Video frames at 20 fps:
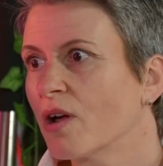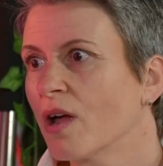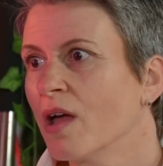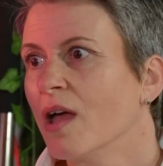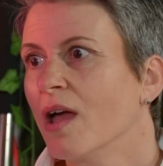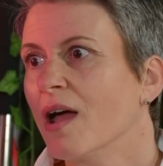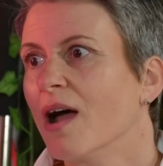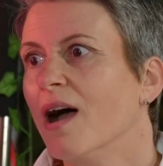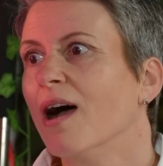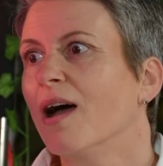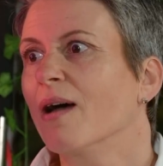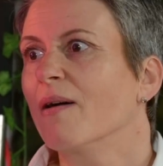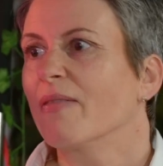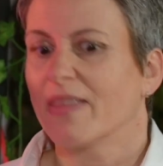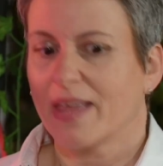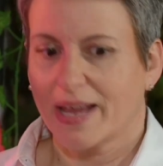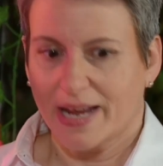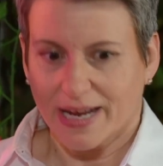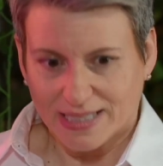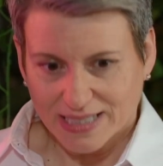
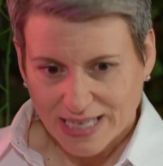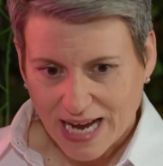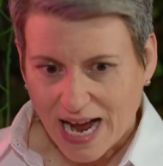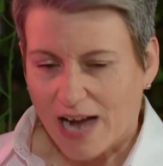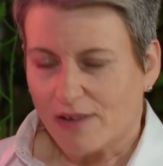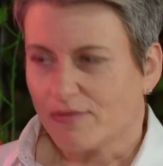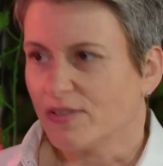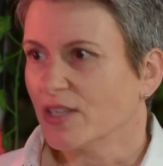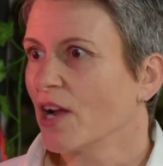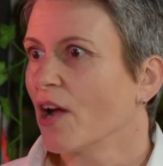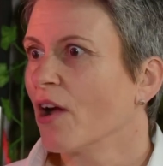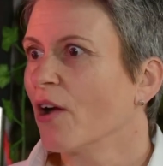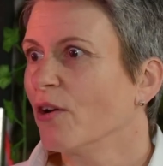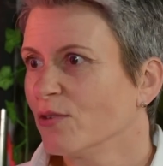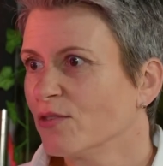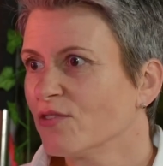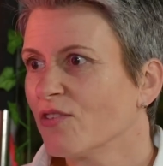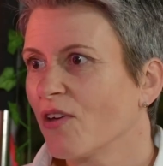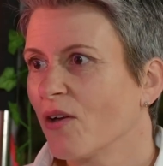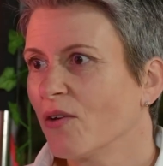They get to have a go.
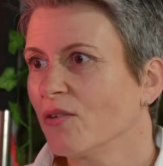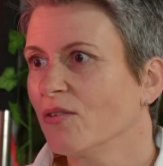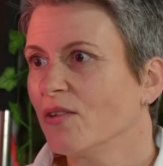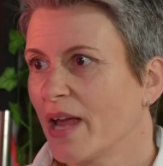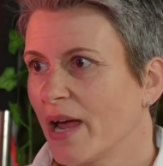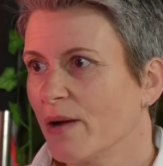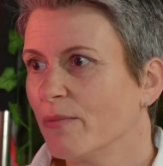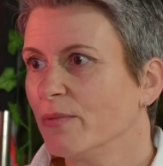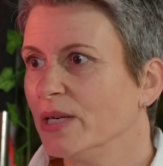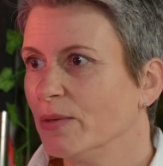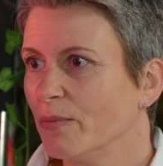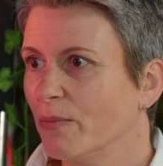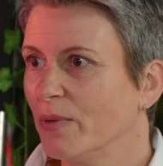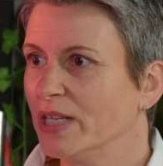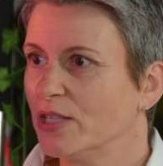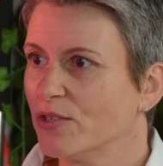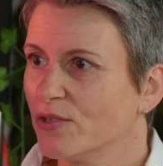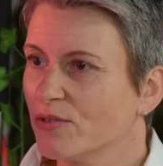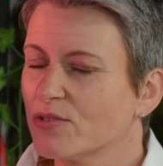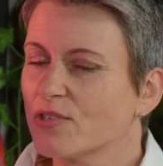So we
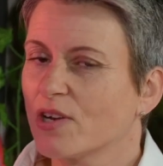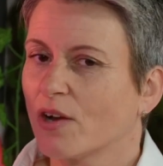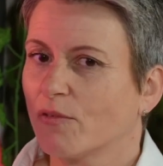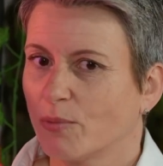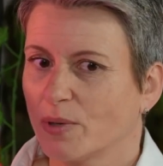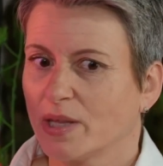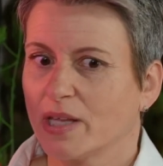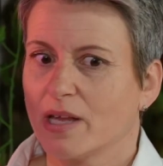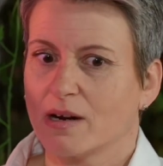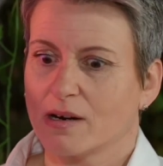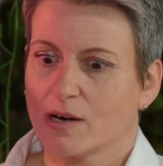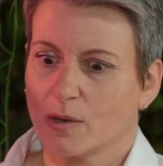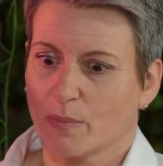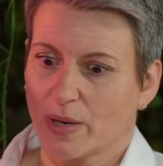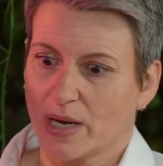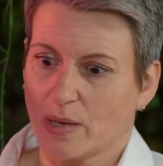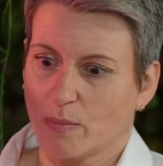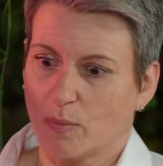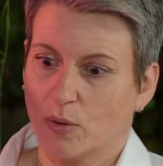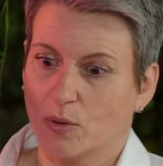do stuff with younger
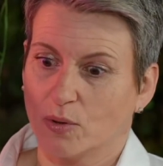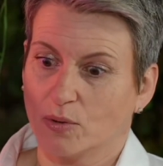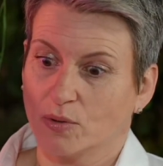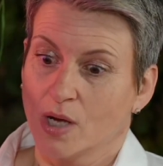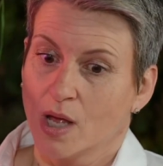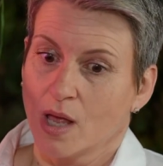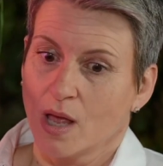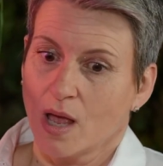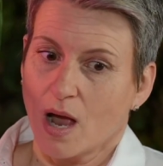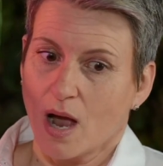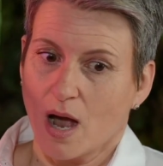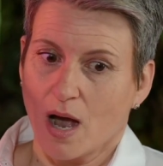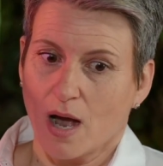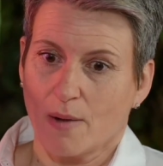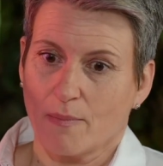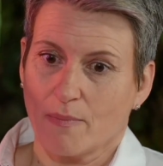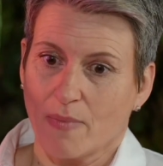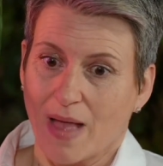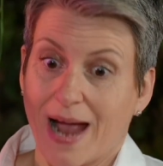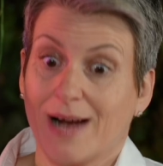people
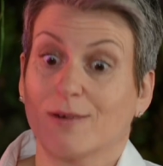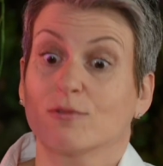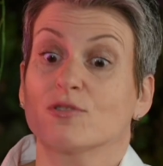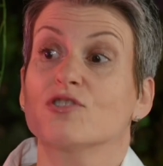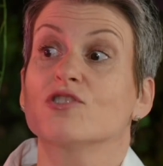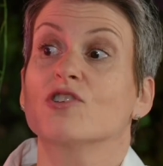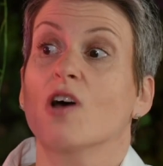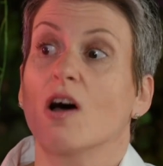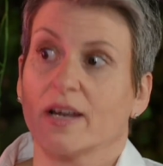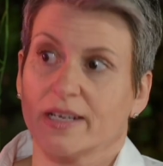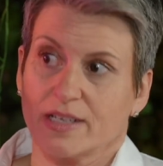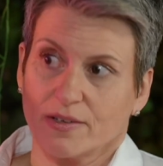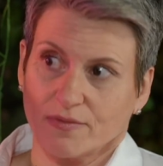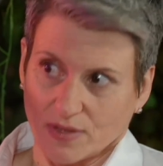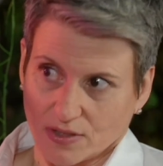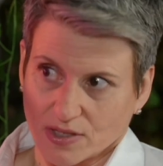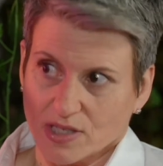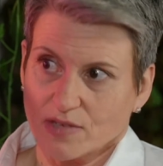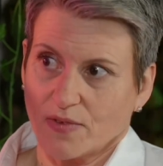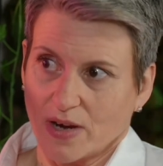outside of
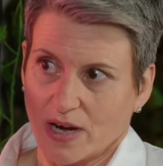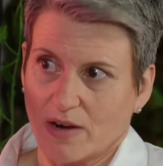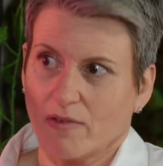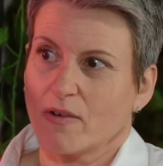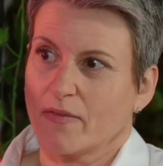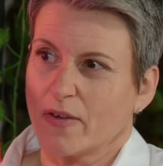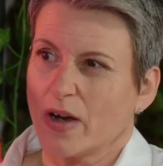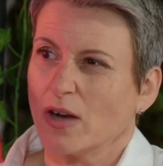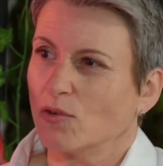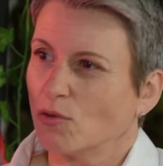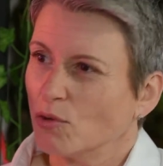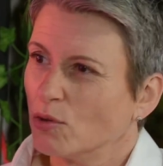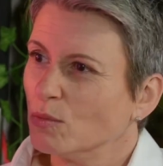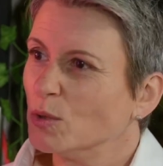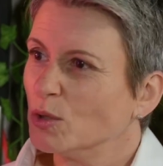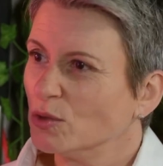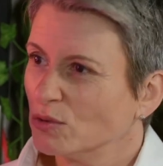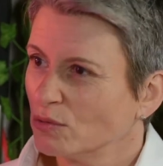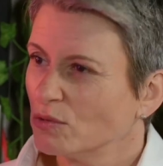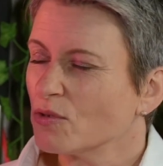the sphere of our
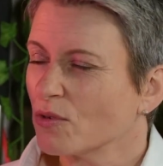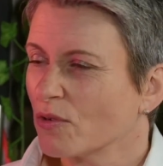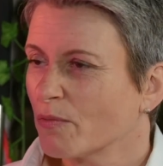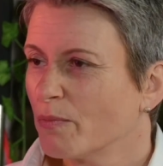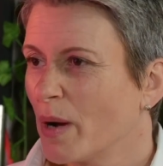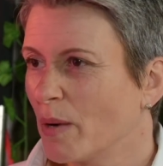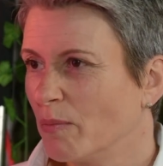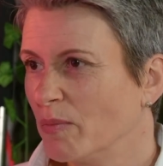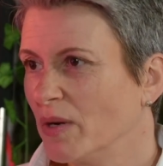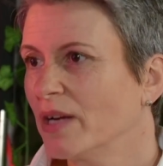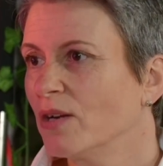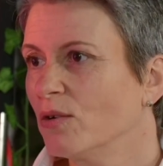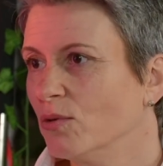normal sort of public